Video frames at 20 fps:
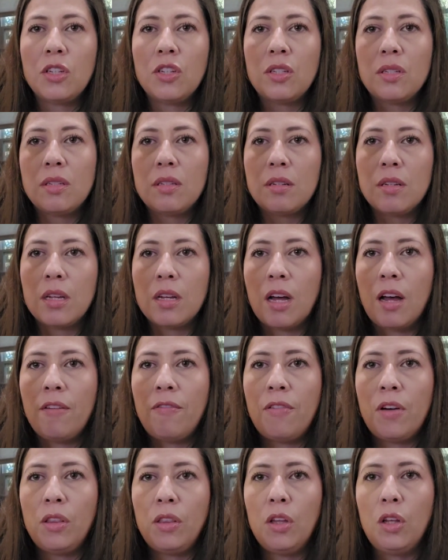just
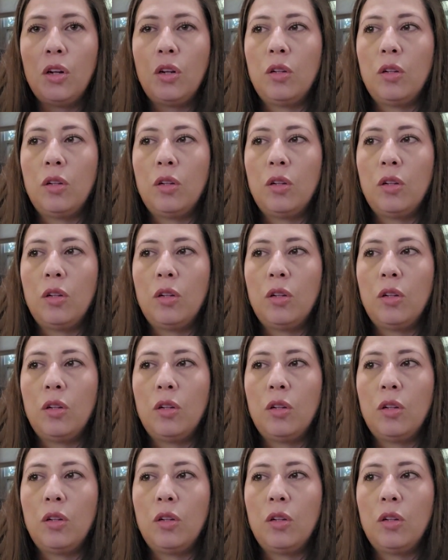a fun